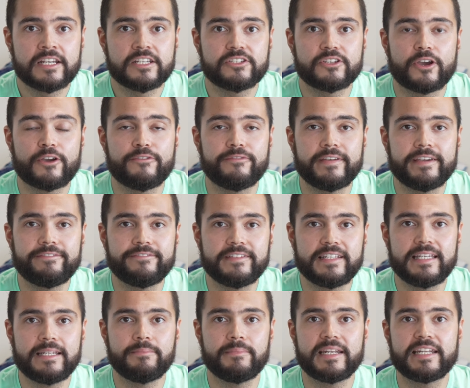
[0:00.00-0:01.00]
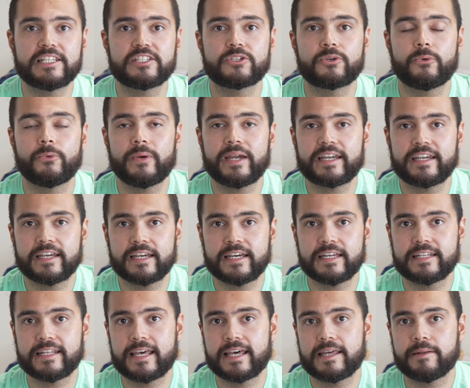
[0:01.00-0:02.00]
So 15 minutes quicker
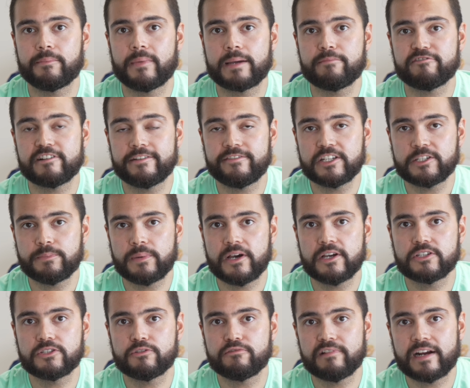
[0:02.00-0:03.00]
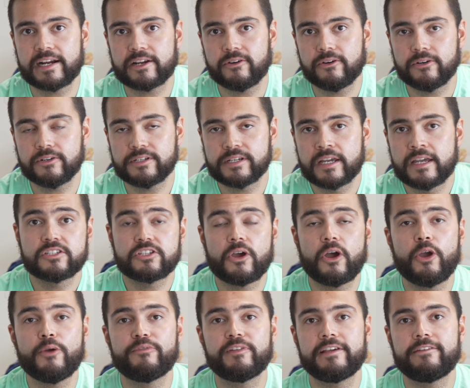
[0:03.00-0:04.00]
than my previous personal record. So
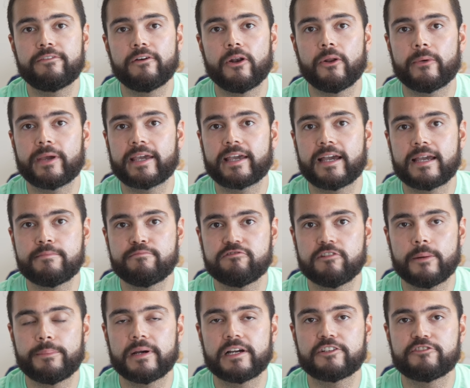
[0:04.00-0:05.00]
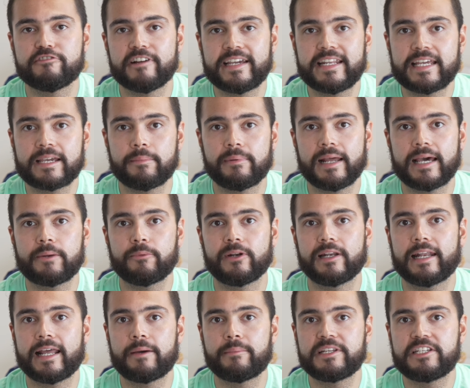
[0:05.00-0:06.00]
hopefully following a proper training plan will
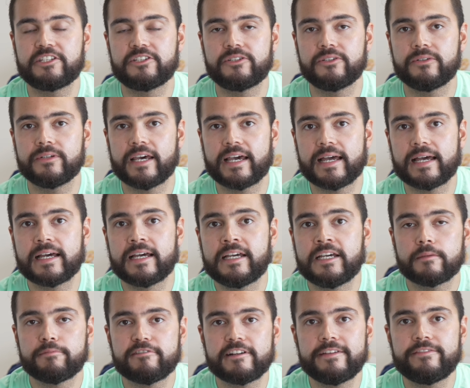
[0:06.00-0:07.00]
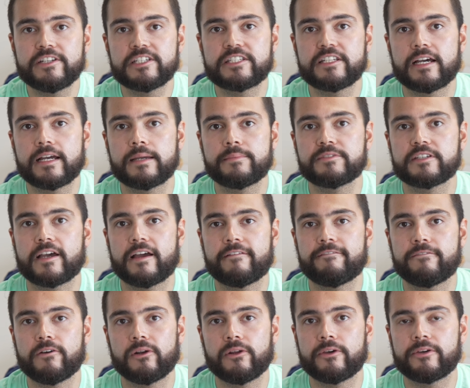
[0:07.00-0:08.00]
allow me to do that. The previous times I
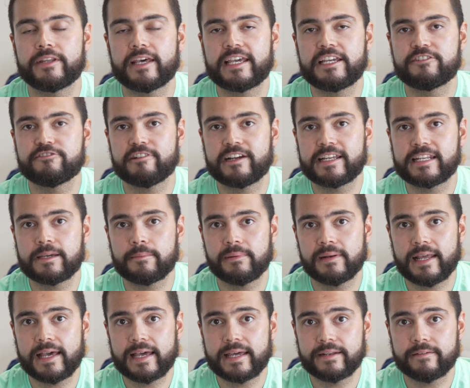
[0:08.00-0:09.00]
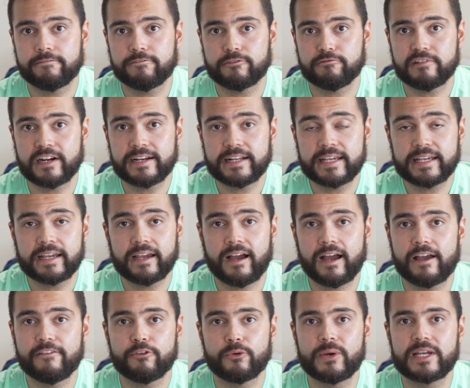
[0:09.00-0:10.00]
followed a training plan for running,
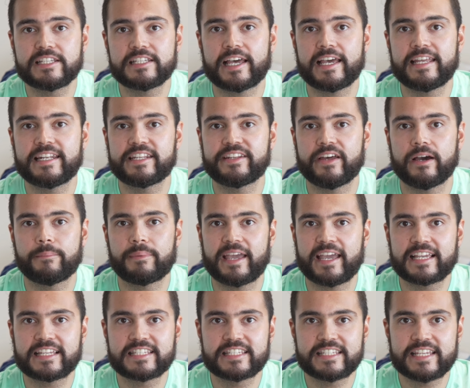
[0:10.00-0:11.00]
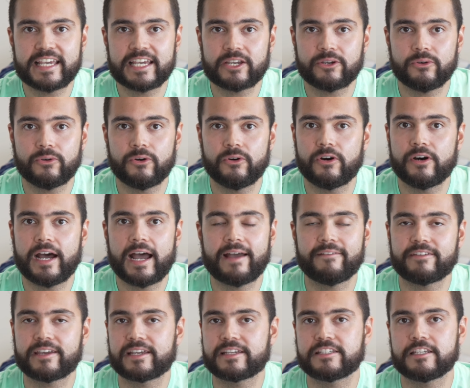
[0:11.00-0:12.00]
I've always ended up getting sick or
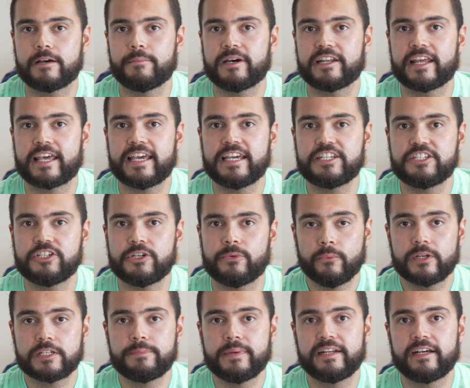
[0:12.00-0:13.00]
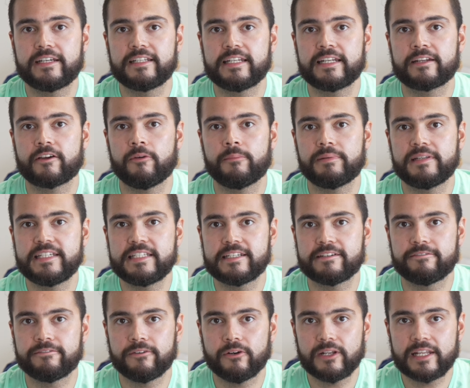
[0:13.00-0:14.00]
having some other issue, which meant I didn't complete
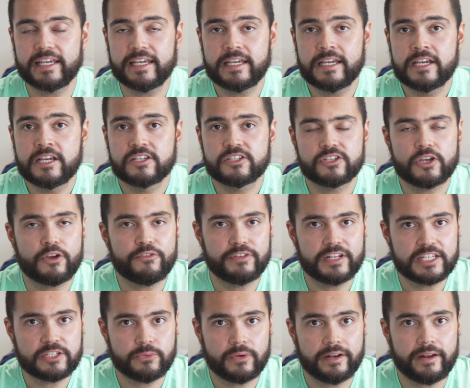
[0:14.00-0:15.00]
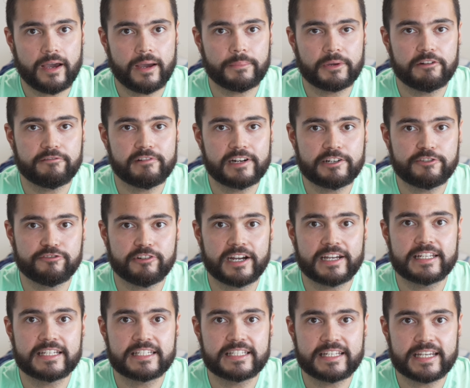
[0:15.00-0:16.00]
it fully. So for this one, I'm gonna really try
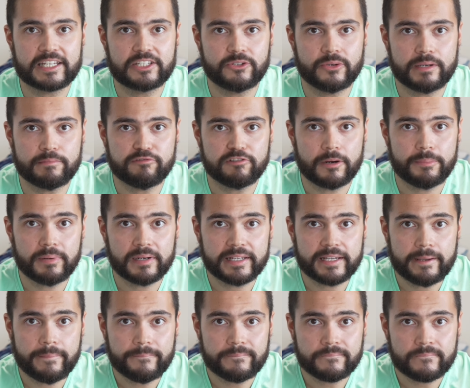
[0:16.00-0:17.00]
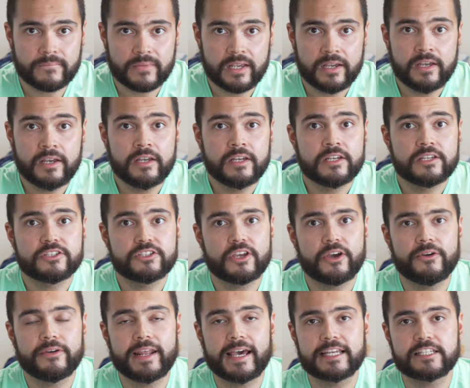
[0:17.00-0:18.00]
to stick to it properly.
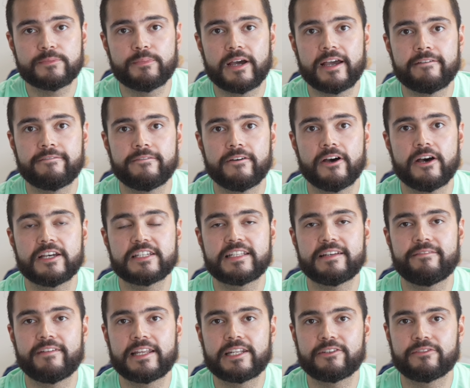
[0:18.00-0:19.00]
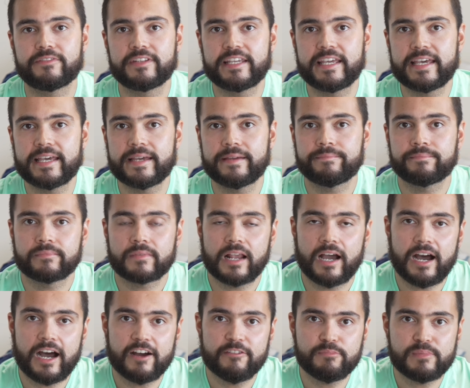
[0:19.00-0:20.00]
So that's my first event of the year,
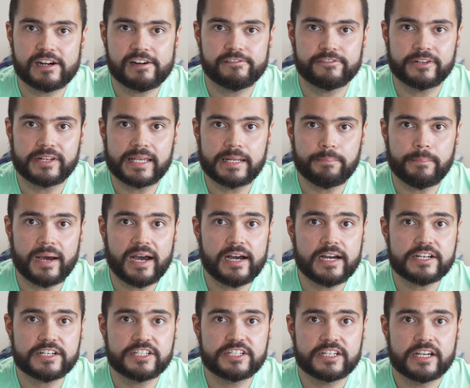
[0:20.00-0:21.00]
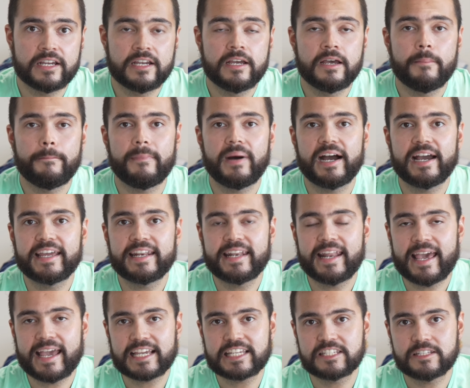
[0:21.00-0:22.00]
half marathon in March. My
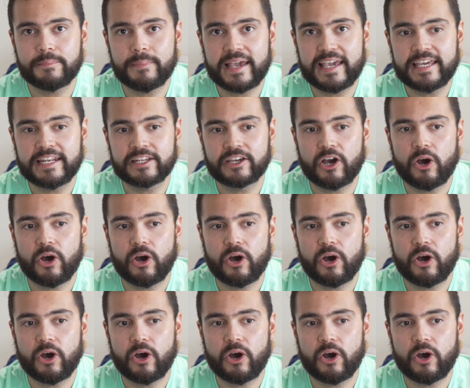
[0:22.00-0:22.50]
next main